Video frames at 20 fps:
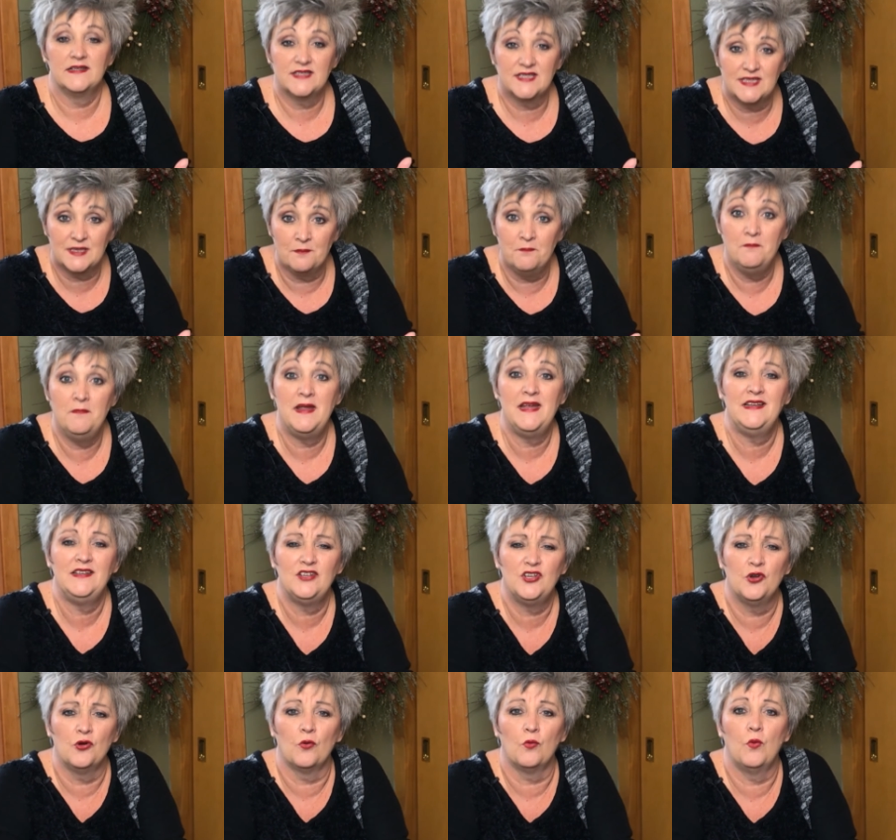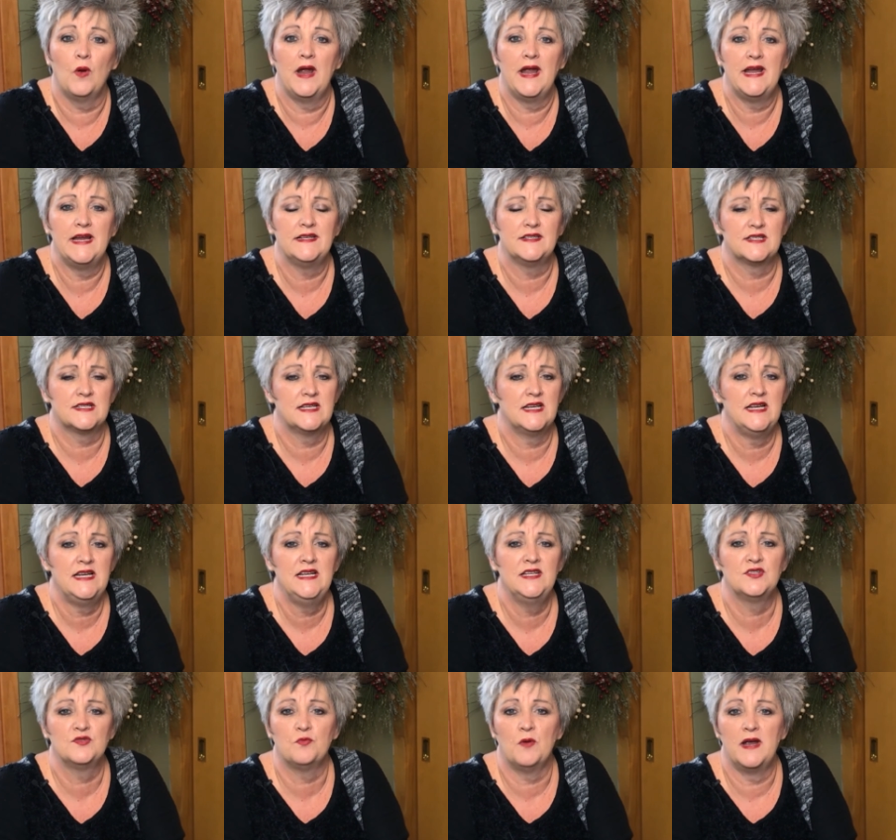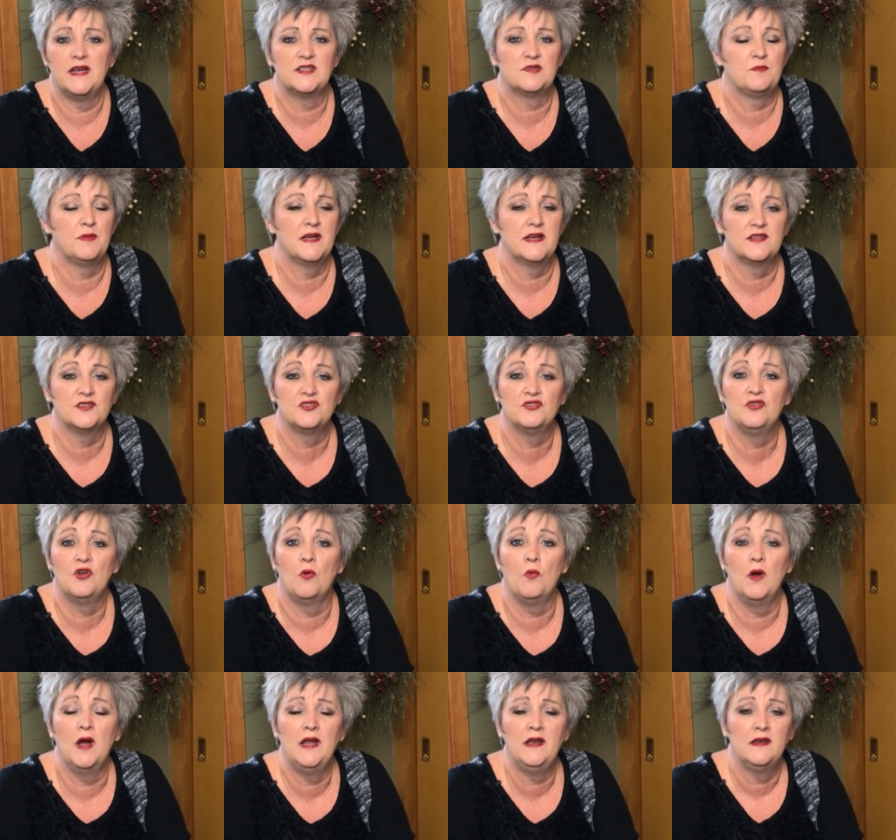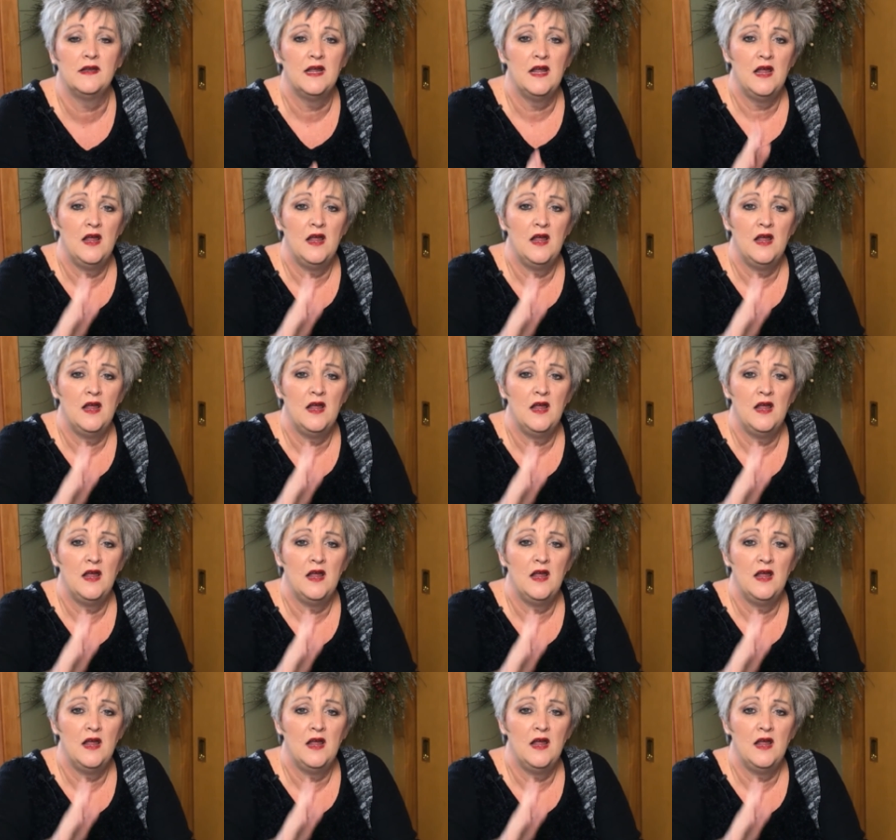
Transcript: Submit your ways to his ways because you know what?